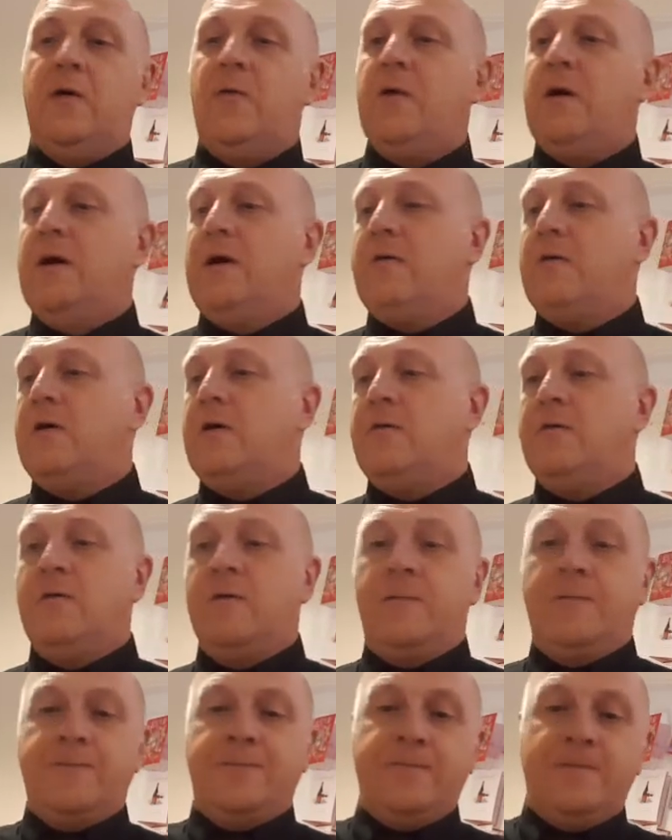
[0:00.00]
aware of,
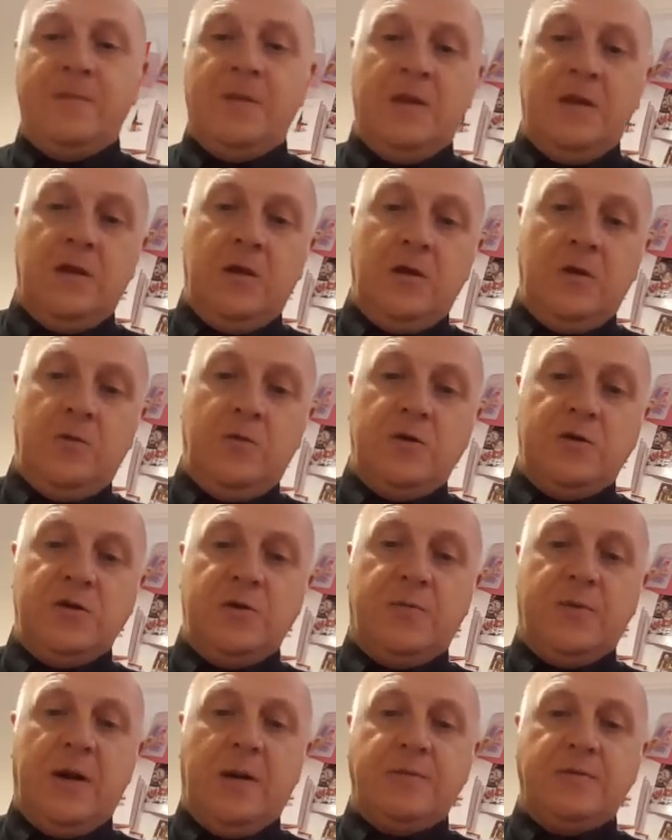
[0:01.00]
which are
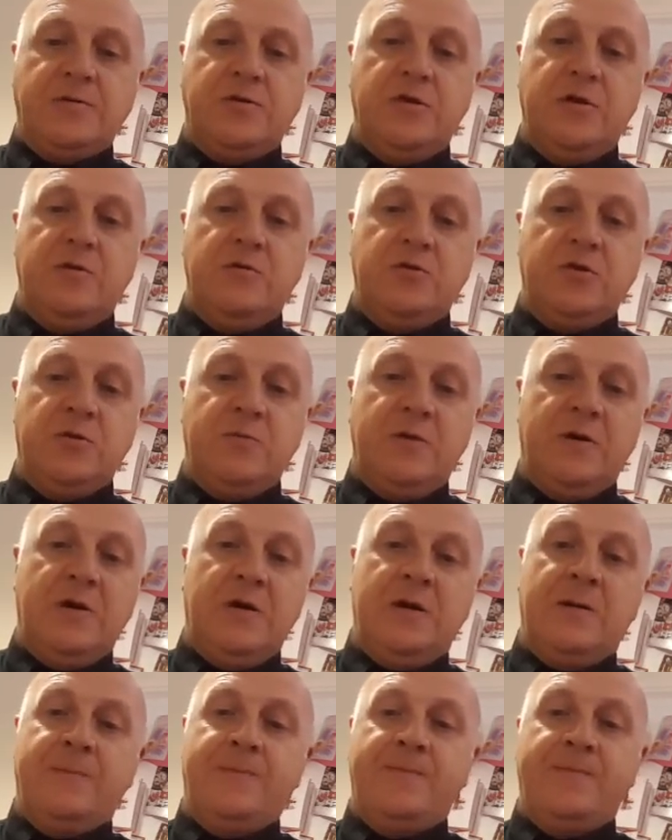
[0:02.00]
perhaps new to
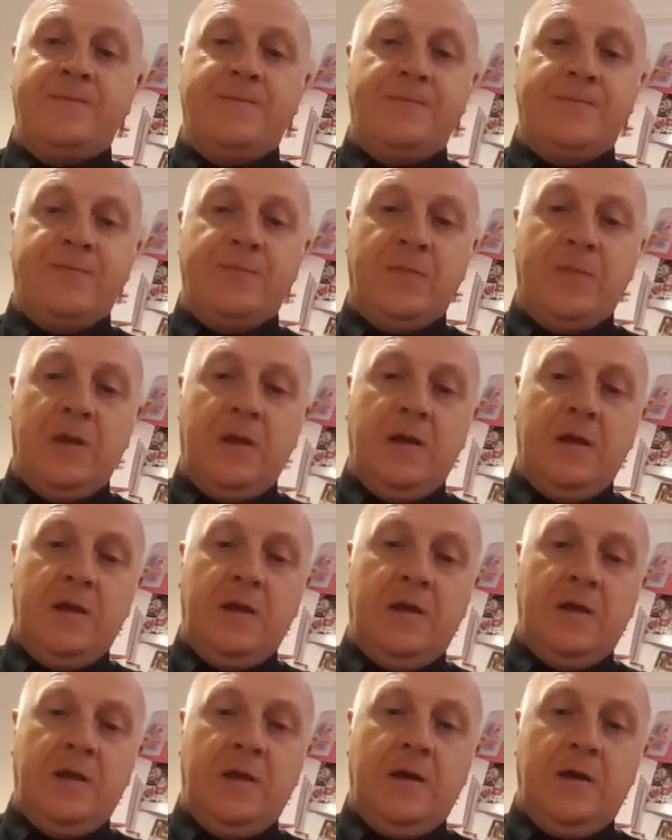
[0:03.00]
me.
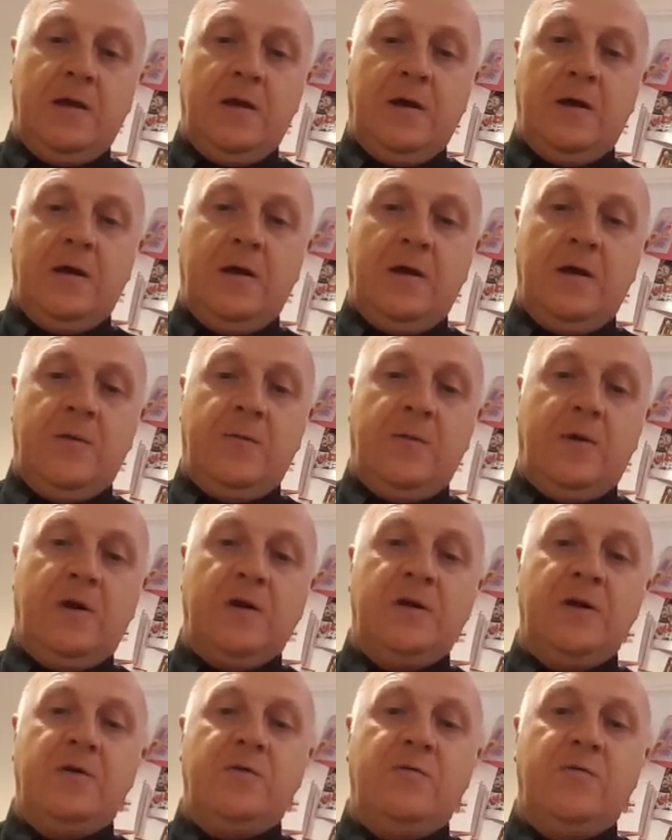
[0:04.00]
I
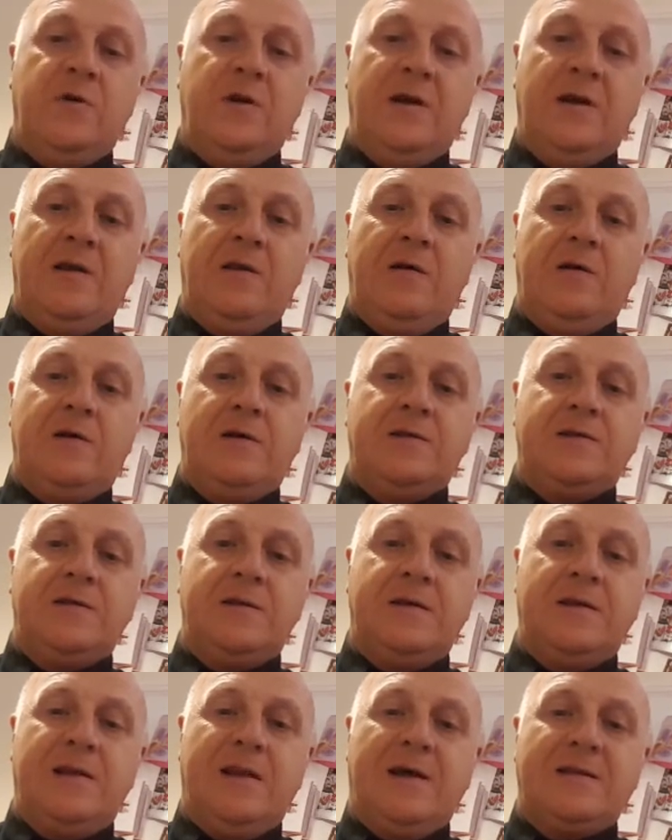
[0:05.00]
didn't realise
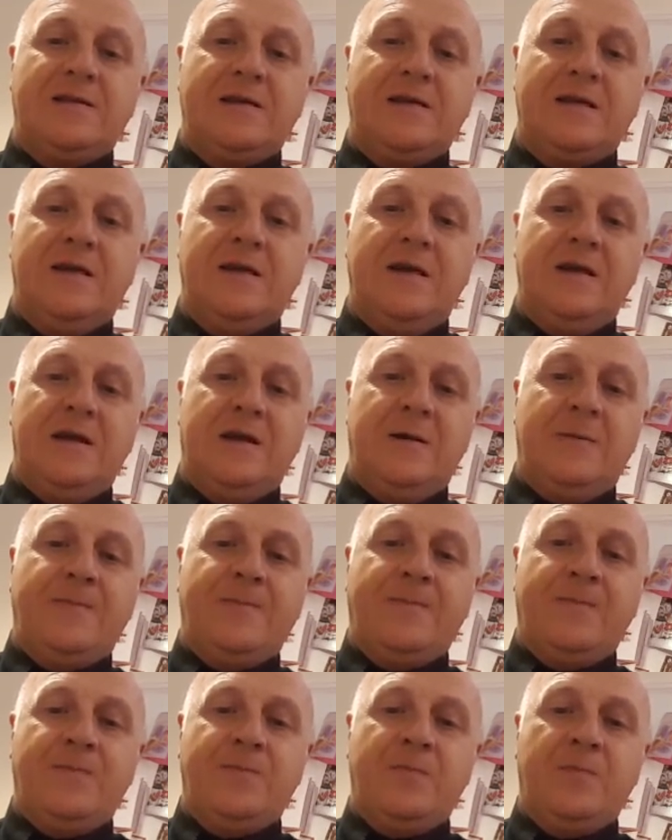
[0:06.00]
that Latakia
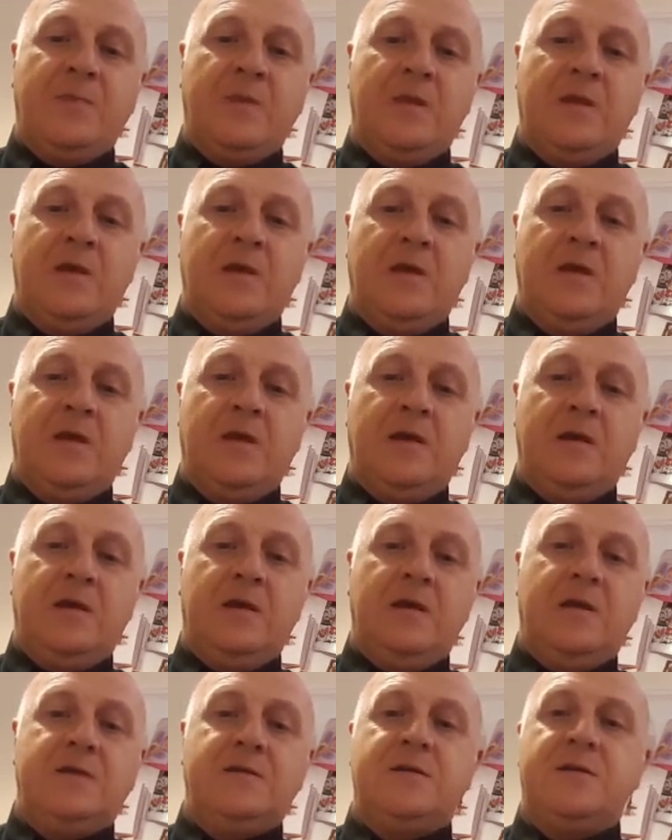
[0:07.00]

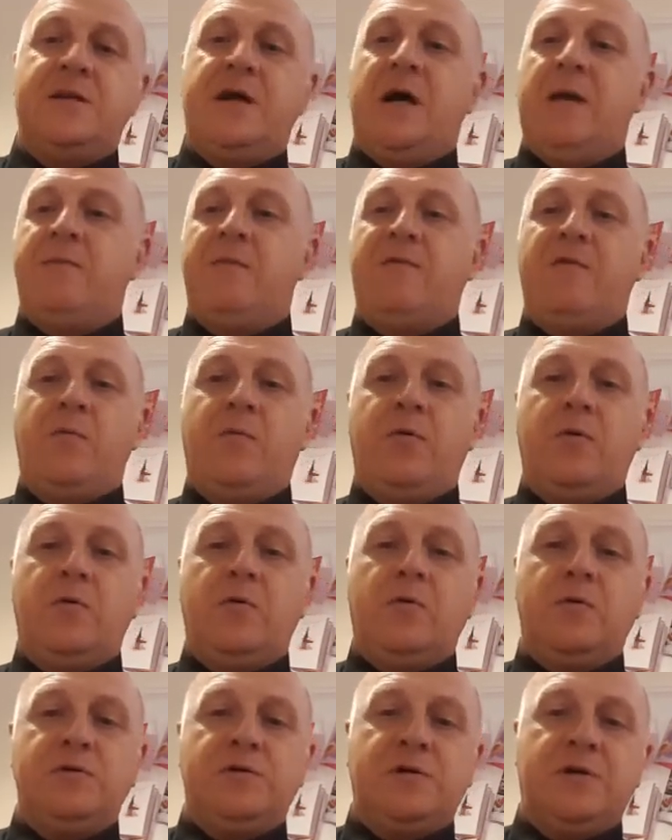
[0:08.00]
is the name of a
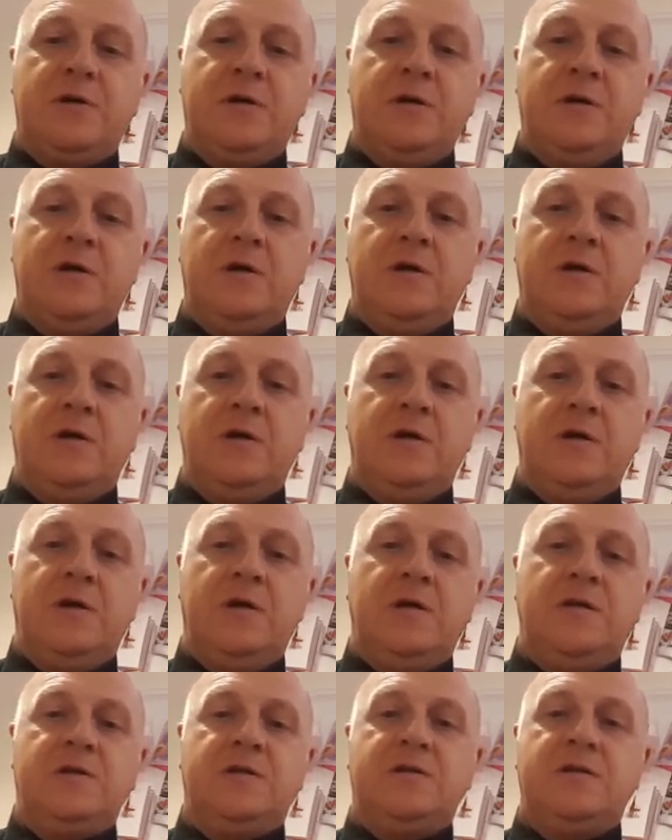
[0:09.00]
port
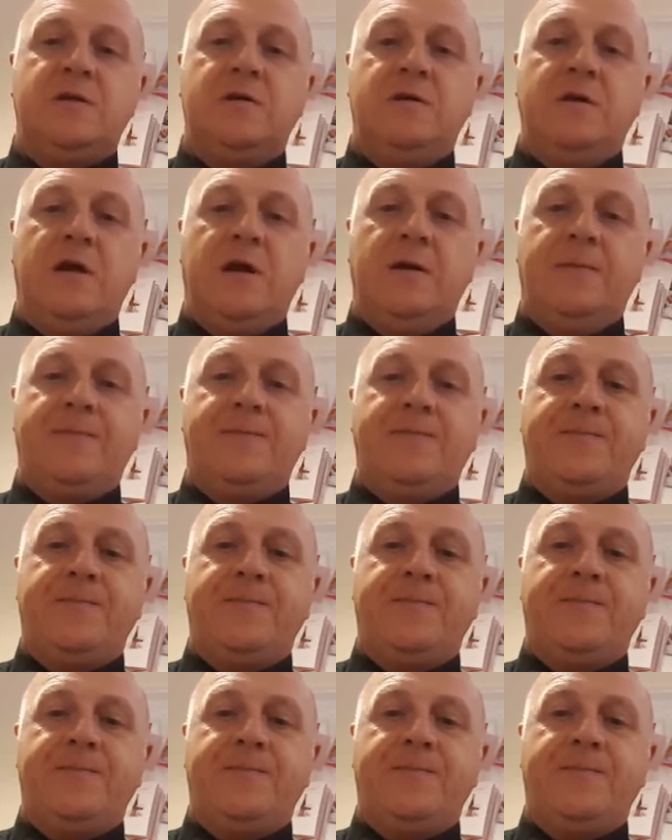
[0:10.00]
in Syria,